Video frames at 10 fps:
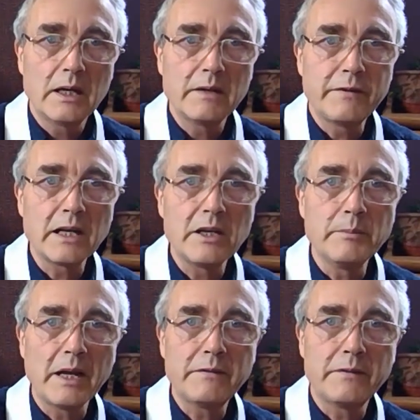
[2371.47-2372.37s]
Finally, you
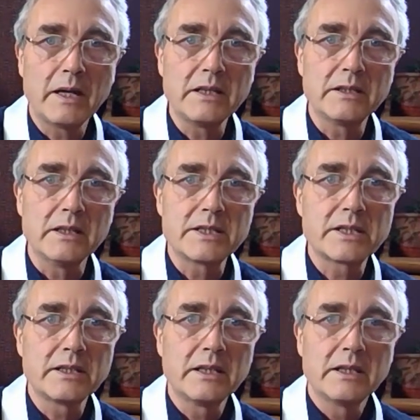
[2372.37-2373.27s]
may find that
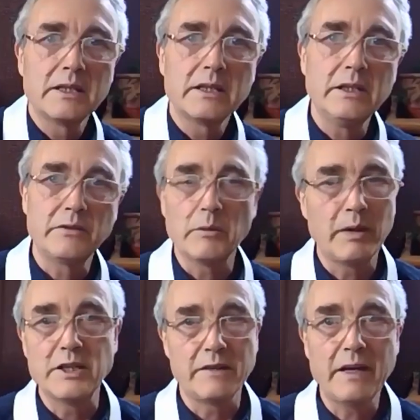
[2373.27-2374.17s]
you've got
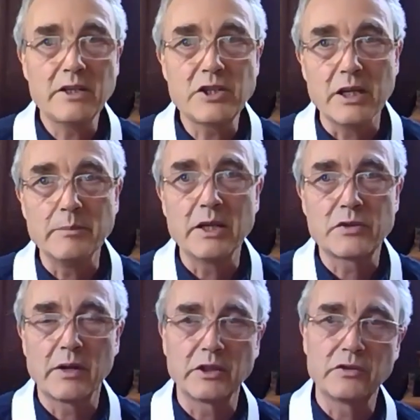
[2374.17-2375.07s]
plenty of energy, but it's
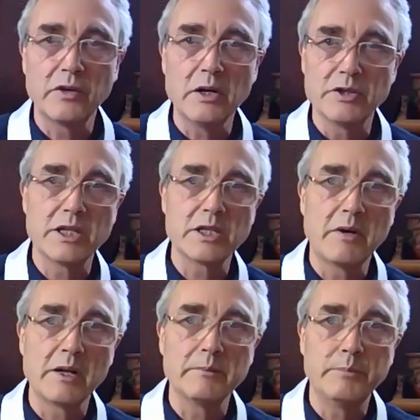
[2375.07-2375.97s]
rather gross, it's
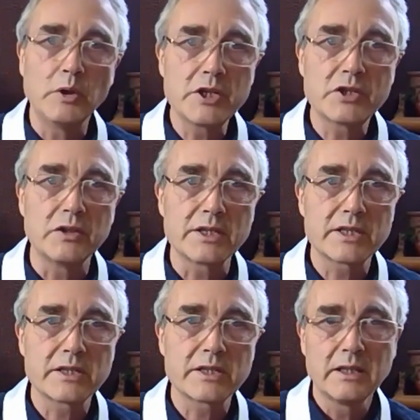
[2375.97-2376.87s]
rather
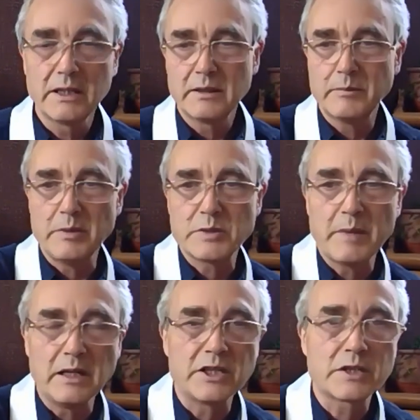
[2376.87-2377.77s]
boisterous. Maybe it's
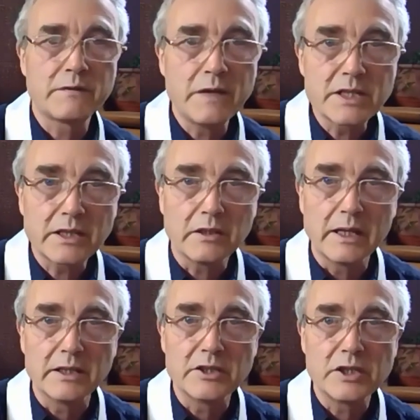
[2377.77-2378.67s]
mainly just physical
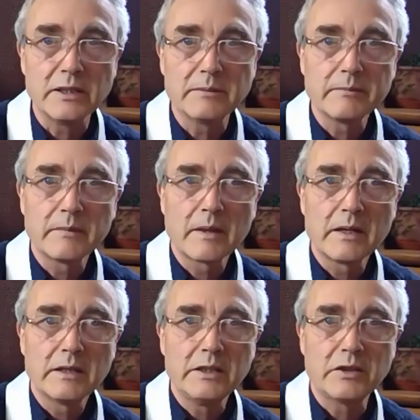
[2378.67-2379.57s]
energy.
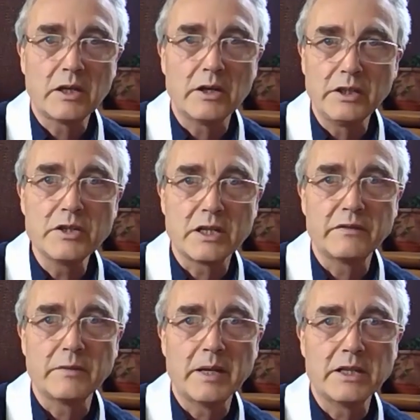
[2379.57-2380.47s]
You can't use it
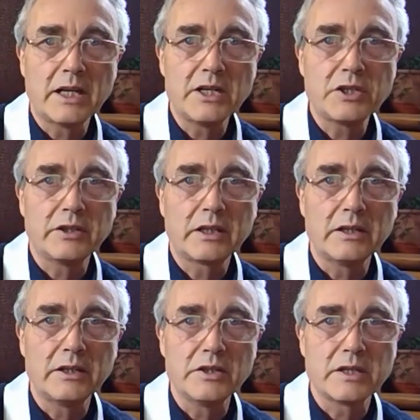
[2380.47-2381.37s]
for meditation, you
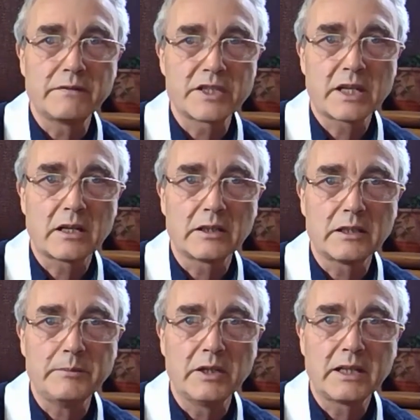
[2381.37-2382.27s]
can't use it for subtle
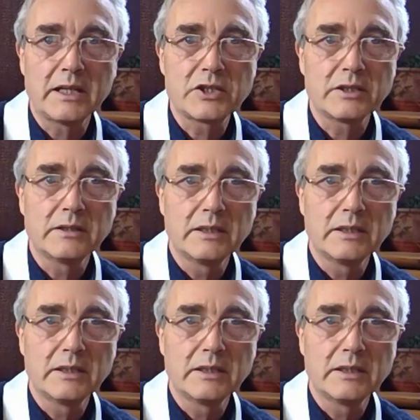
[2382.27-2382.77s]
communication.